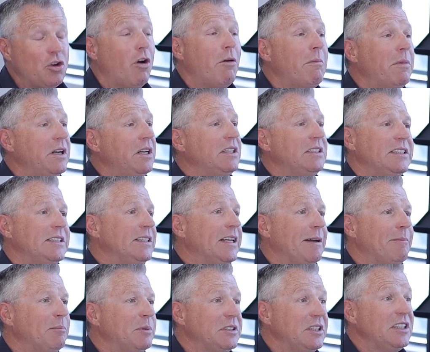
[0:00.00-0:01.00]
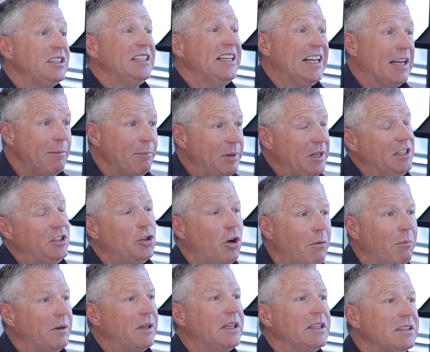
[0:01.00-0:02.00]
dominant in that position. He can be
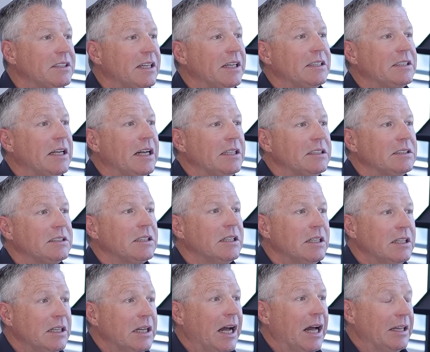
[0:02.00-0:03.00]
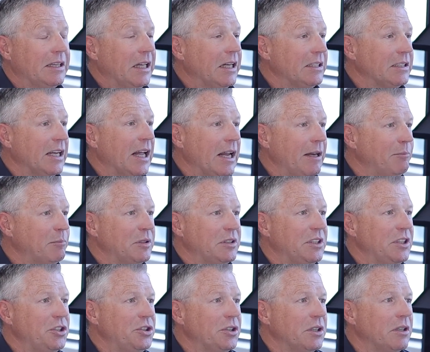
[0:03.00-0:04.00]
dominant at that 9
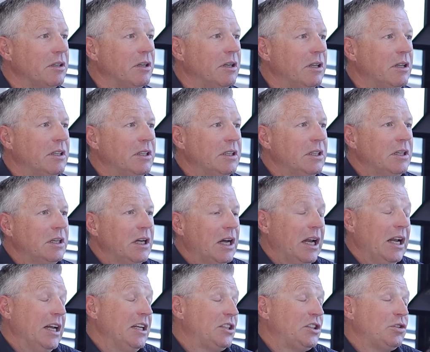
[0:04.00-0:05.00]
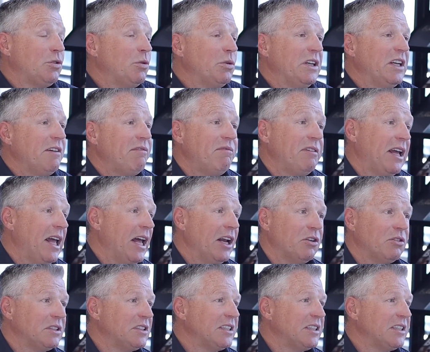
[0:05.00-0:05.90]
position. And I saw enough again on